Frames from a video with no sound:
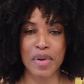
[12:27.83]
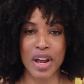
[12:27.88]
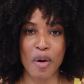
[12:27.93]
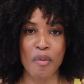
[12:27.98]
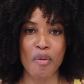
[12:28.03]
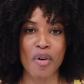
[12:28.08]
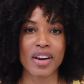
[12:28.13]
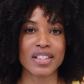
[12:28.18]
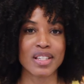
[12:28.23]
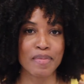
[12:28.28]

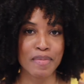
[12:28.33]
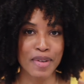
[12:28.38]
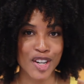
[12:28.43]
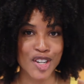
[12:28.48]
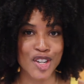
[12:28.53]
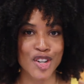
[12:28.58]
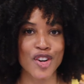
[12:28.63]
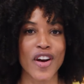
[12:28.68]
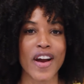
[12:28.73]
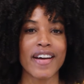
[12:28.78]
I wanted to
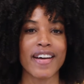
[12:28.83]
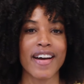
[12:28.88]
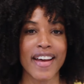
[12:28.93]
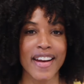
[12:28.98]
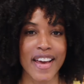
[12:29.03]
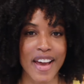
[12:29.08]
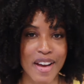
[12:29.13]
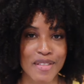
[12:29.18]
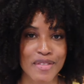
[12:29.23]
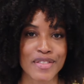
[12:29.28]
make sure I
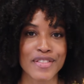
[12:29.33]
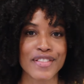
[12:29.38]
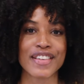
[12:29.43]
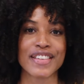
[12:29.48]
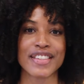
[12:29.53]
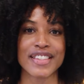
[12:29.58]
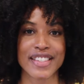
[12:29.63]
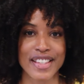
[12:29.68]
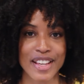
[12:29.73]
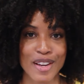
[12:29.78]
got
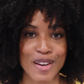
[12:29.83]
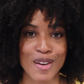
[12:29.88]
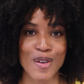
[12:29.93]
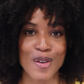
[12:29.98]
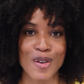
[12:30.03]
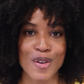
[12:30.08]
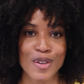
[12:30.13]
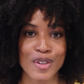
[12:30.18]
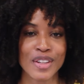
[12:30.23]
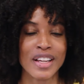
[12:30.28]
every
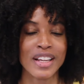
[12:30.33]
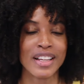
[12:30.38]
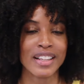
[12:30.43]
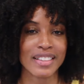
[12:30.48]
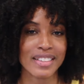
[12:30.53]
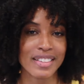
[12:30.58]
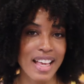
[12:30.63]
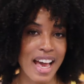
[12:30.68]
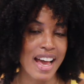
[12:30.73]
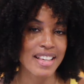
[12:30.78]
single
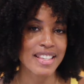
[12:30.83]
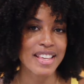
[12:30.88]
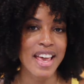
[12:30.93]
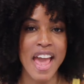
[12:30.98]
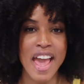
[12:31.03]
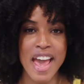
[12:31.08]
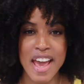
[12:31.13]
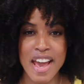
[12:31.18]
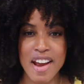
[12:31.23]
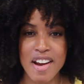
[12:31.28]
last
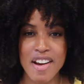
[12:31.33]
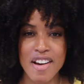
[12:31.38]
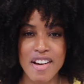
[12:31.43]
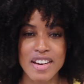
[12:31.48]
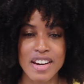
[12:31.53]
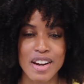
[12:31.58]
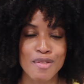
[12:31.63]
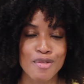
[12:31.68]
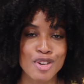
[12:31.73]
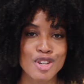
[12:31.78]

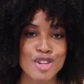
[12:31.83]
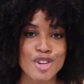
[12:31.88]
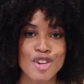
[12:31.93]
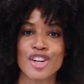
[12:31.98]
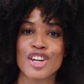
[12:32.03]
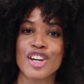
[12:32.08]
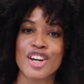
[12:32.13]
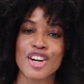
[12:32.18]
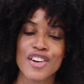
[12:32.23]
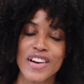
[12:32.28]
hair and every
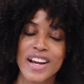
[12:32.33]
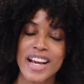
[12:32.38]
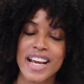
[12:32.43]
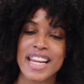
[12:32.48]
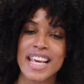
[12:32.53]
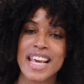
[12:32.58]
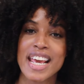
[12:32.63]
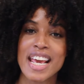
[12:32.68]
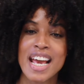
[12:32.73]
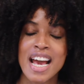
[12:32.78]
nook and
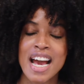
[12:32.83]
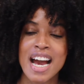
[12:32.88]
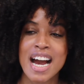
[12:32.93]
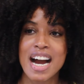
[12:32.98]
cranny.